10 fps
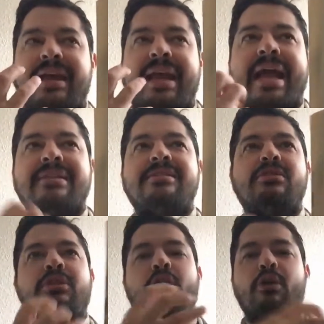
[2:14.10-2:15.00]
adds
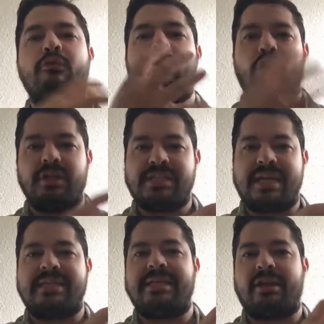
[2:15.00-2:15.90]
to the overall
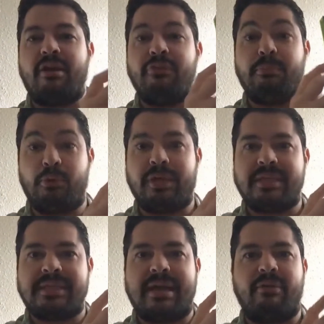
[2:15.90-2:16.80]
aesthetic of the book
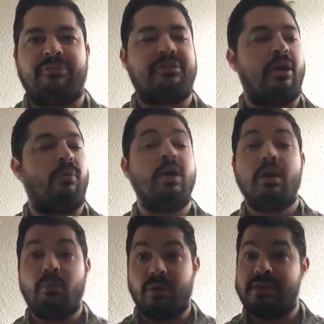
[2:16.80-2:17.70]
itself. So,
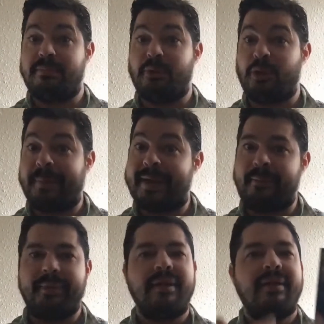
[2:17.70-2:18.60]
what's the book
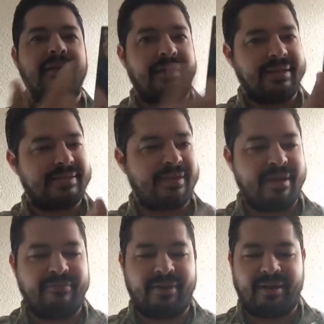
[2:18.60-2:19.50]
about? Let's
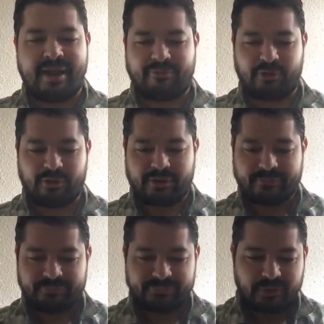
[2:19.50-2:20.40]
dive in and have a
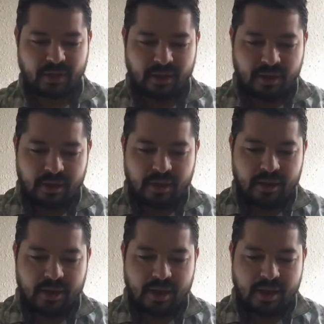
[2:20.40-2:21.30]

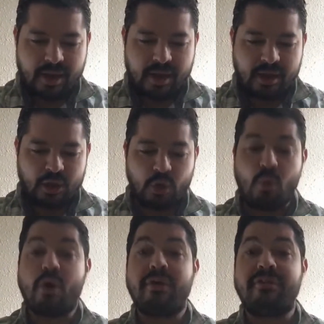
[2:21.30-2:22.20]
look.
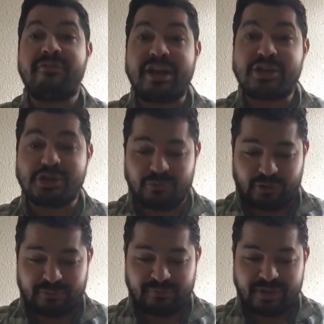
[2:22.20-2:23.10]
You are an
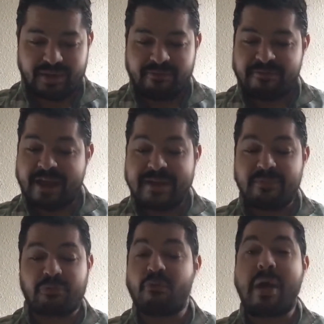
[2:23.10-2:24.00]
adventurer,
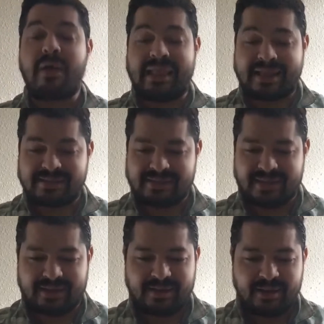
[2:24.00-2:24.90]
famed throughout
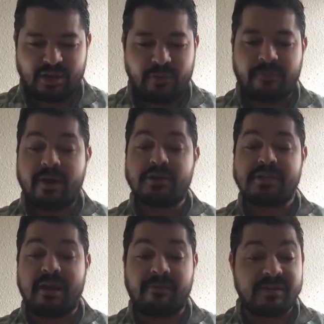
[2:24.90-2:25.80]
Lancia. You find
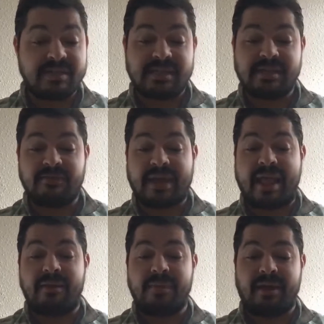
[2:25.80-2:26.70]
yourself in the city of
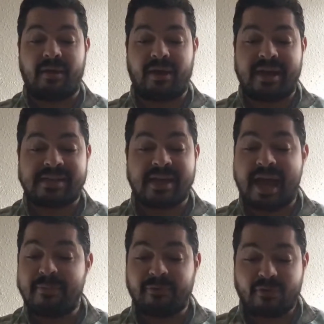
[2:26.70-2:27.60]
Calamere at a
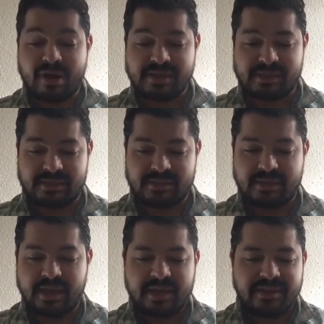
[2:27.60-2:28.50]
time of crisis.
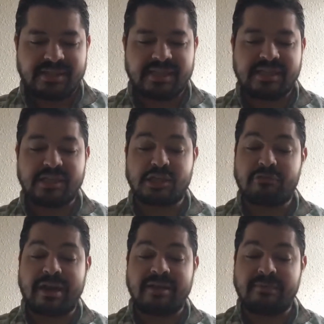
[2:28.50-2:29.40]
The city is
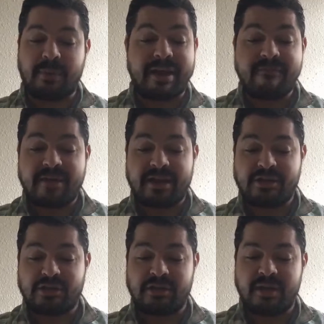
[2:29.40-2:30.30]
threatened by
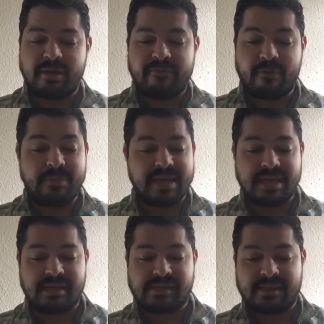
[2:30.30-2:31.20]
invasion from the
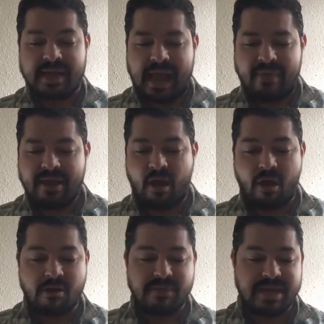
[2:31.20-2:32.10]
east, and the
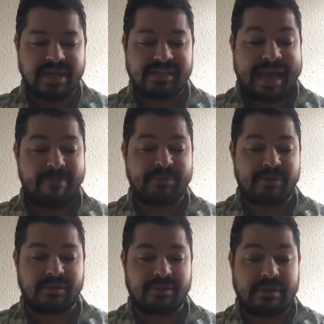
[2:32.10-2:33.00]
army is
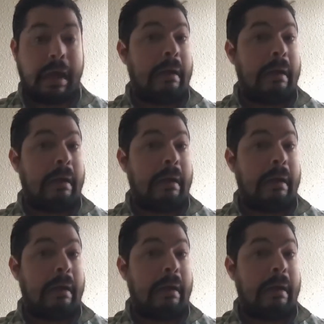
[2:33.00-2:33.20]
absent.